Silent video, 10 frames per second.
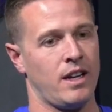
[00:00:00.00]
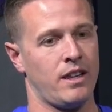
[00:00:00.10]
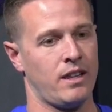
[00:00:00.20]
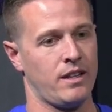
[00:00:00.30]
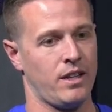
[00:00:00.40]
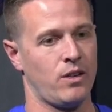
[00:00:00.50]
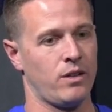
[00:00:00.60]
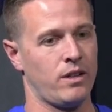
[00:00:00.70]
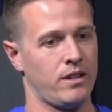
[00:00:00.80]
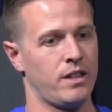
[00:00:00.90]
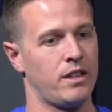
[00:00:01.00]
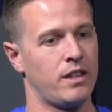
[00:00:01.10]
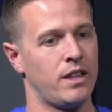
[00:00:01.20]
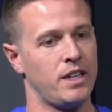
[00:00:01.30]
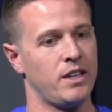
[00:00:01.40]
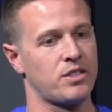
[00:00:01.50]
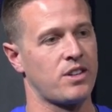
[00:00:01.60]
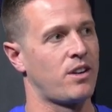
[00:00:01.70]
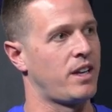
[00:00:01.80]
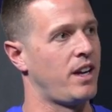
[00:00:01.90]
and you know the deal
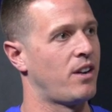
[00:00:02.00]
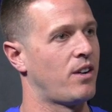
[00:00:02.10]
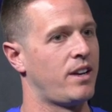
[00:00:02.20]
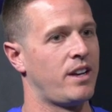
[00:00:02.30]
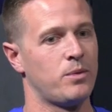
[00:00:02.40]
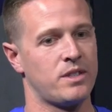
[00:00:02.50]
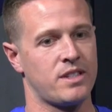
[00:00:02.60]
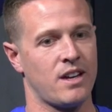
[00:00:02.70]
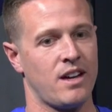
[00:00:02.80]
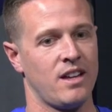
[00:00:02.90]
started here, and it was